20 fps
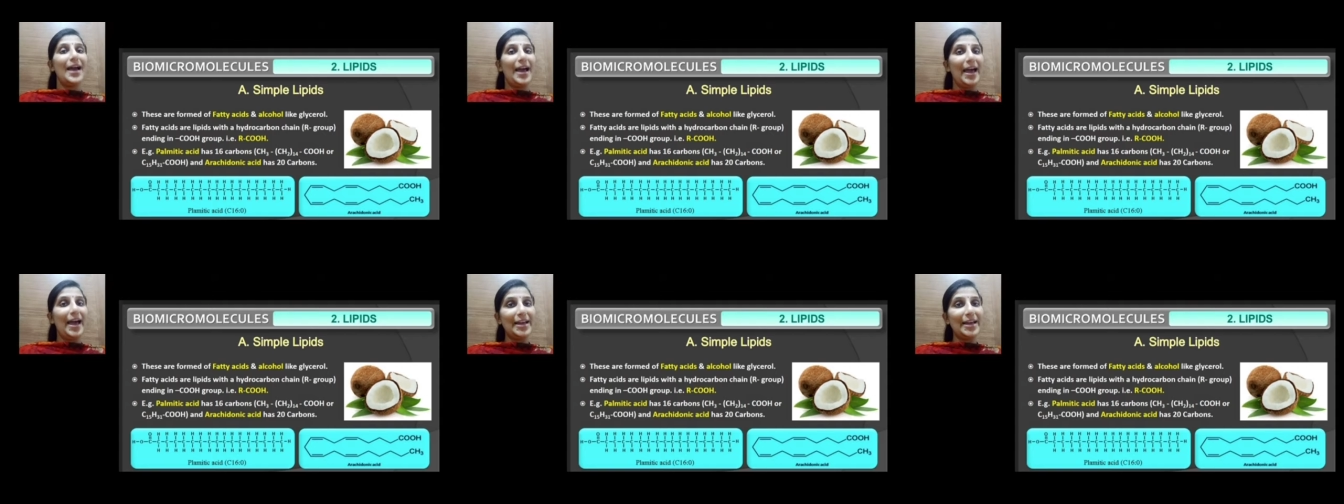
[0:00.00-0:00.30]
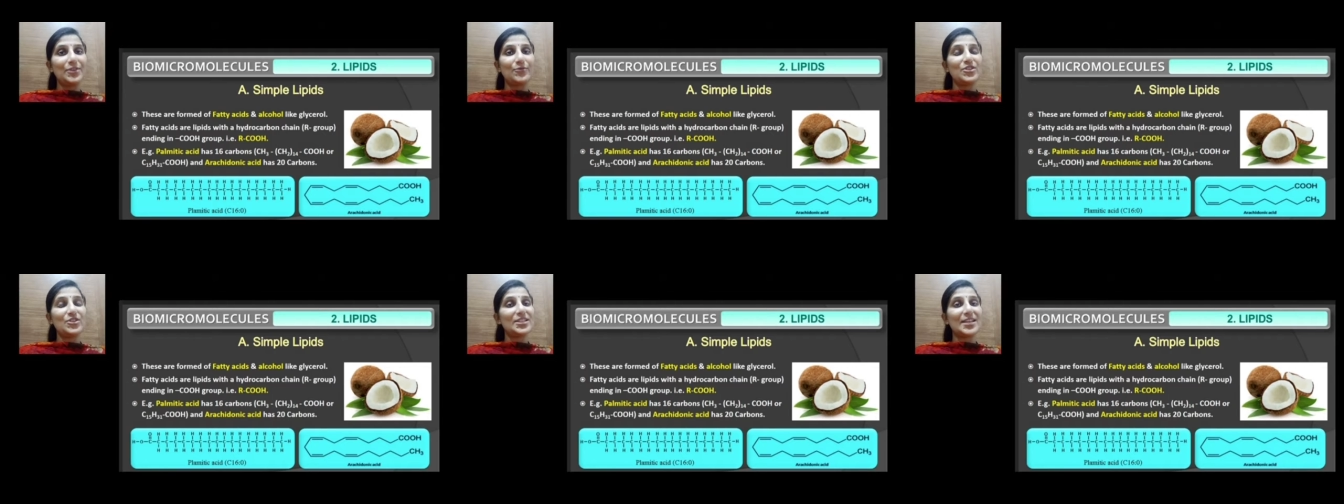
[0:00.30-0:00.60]

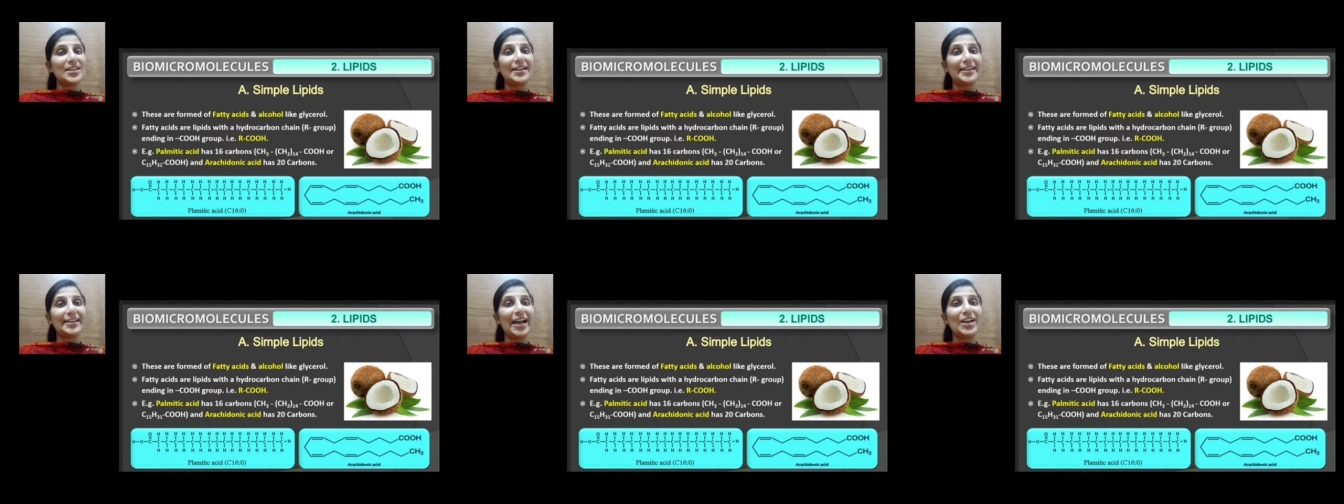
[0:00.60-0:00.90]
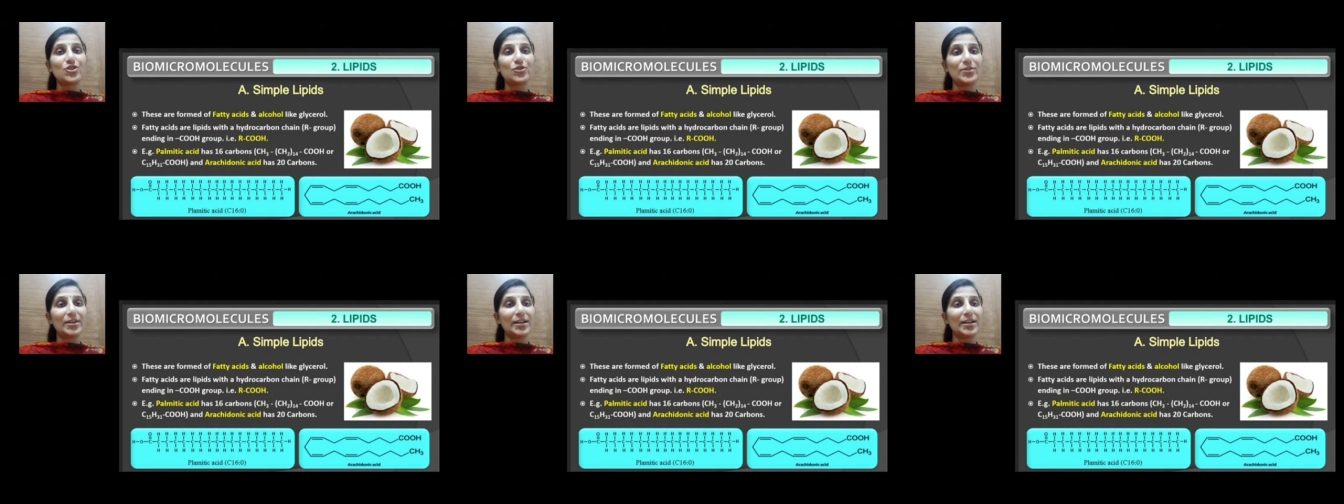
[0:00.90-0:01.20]
and which is
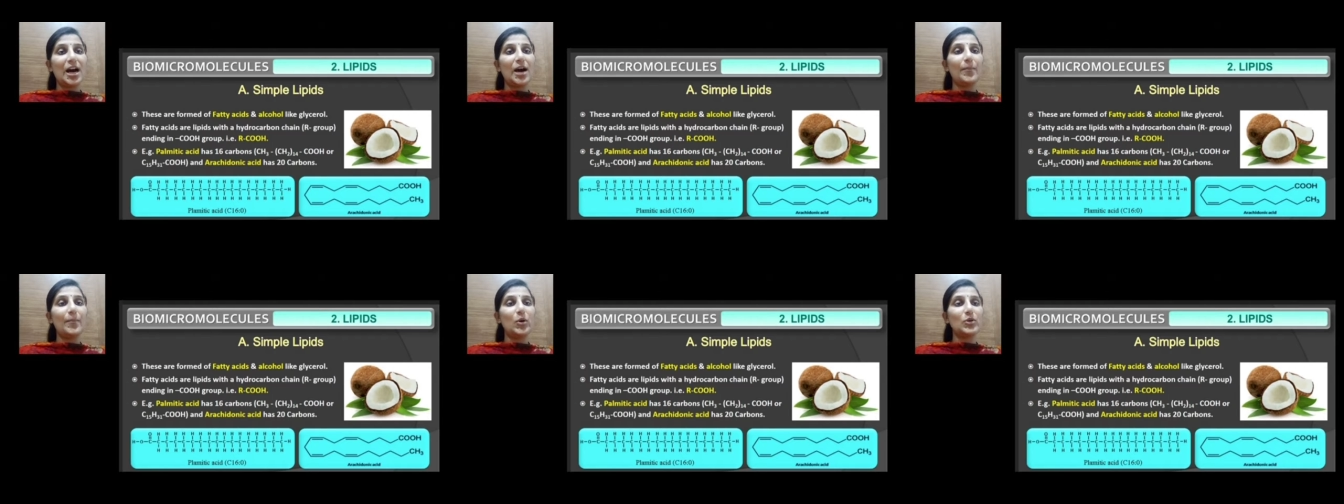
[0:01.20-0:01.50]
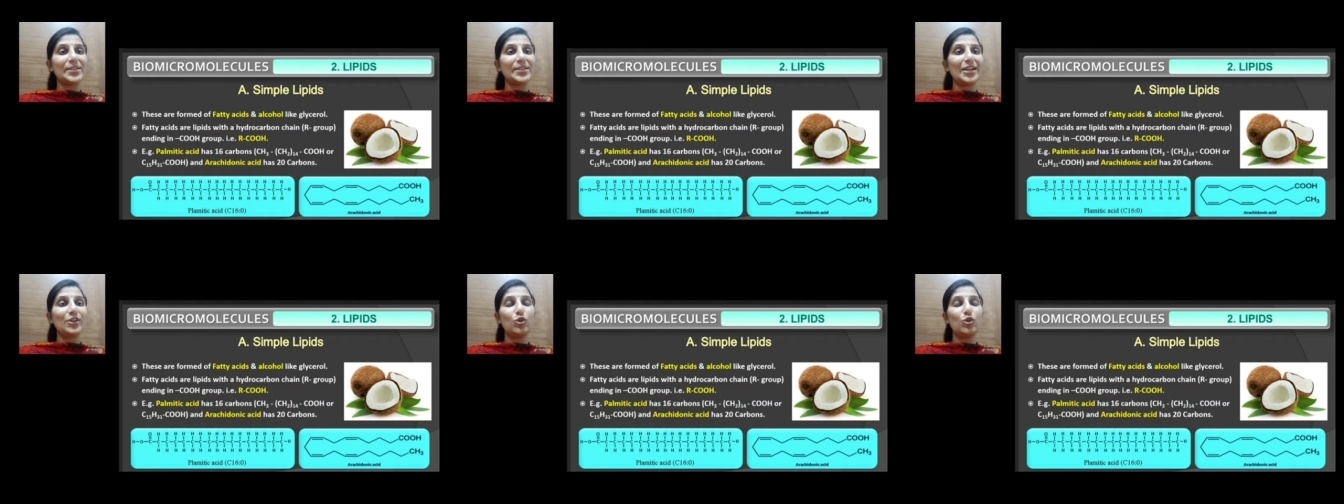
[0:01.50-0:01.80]
attached to the
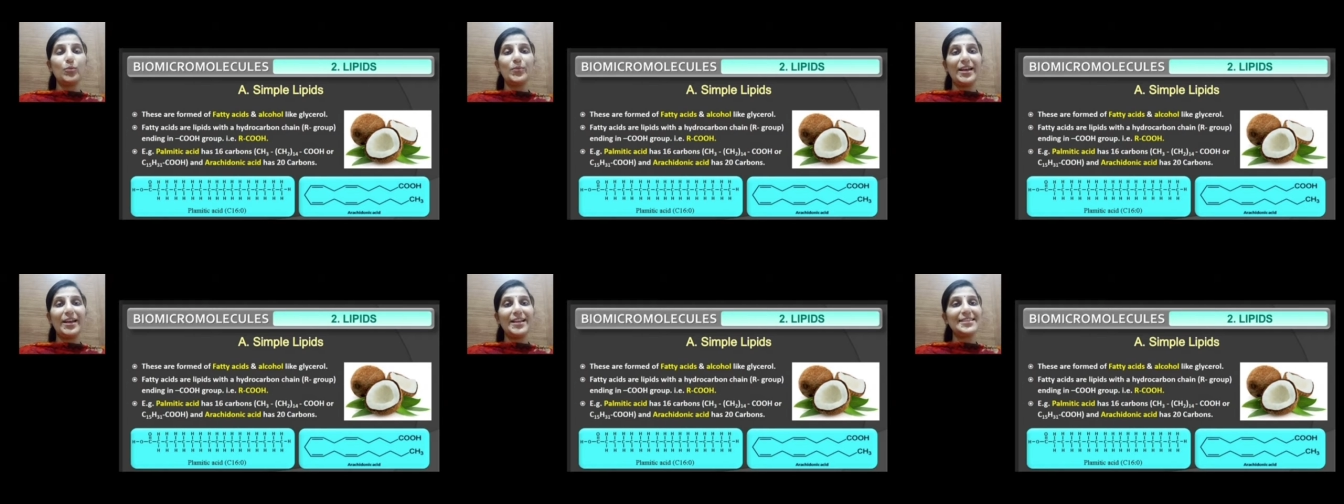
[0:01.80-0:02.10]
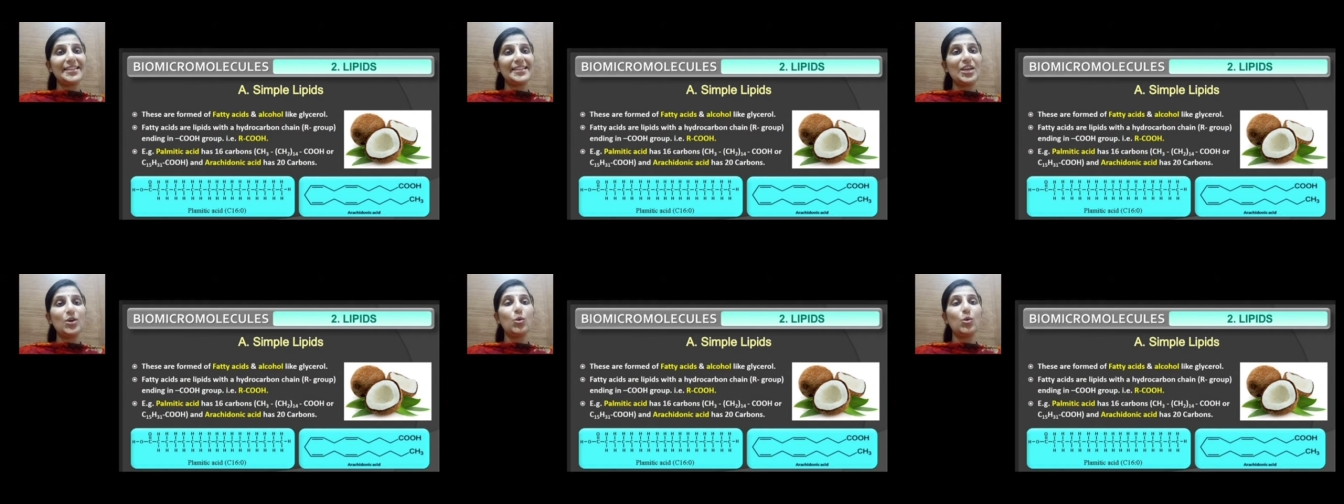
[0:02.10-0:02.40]
carboxyl group, that
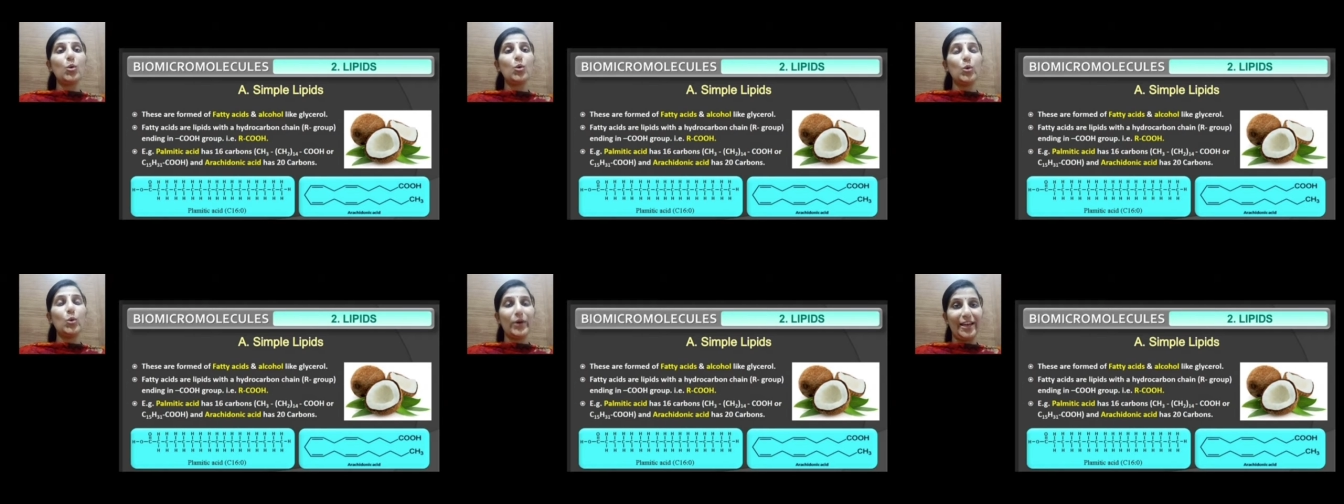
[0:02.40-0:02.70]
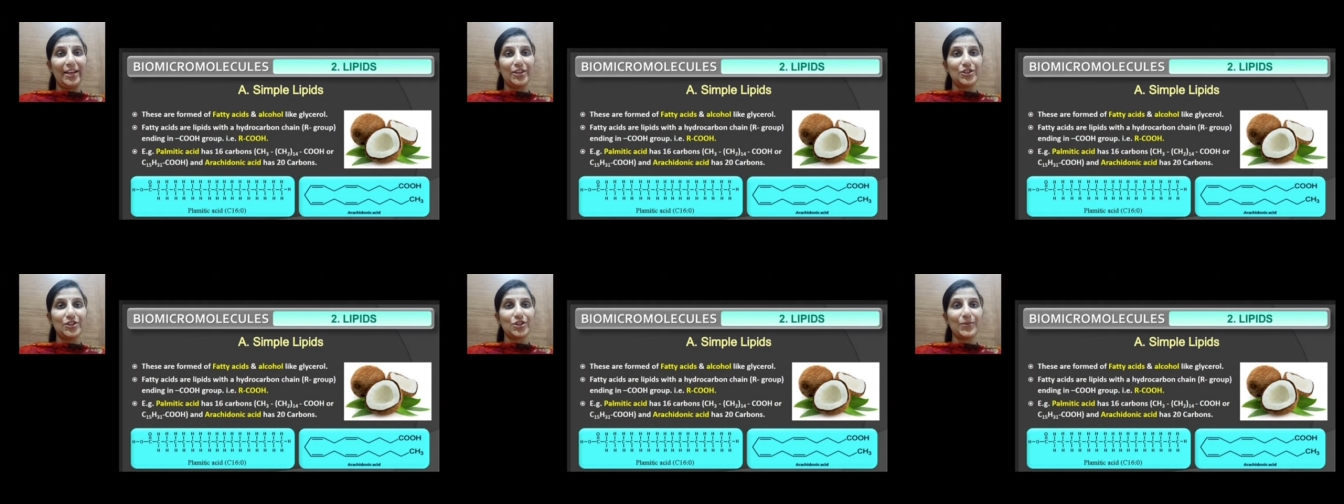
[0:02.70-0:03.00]
is
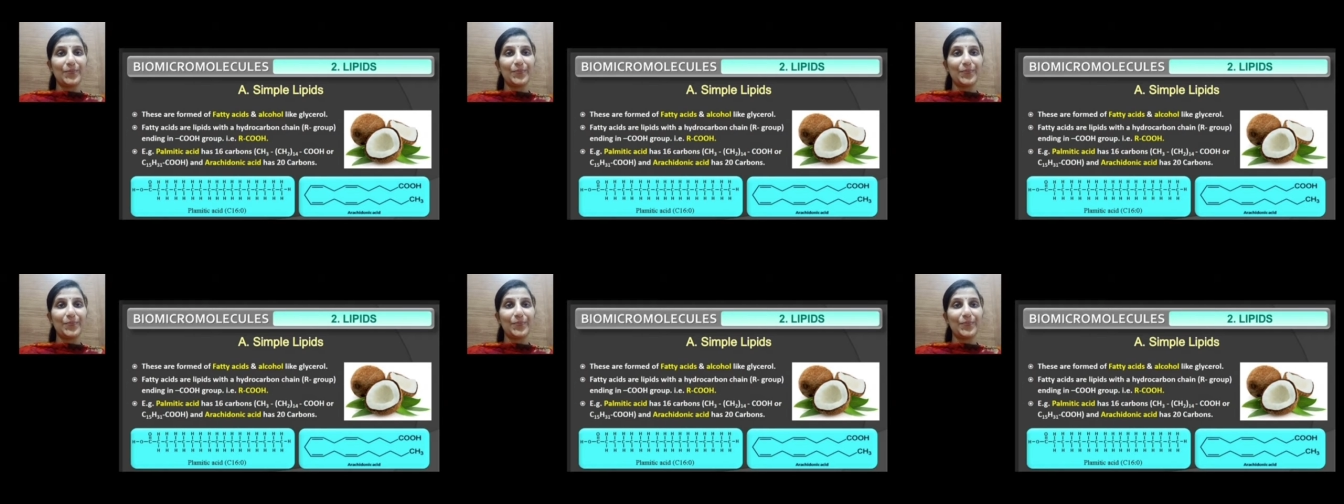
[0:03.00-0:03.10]
COOH.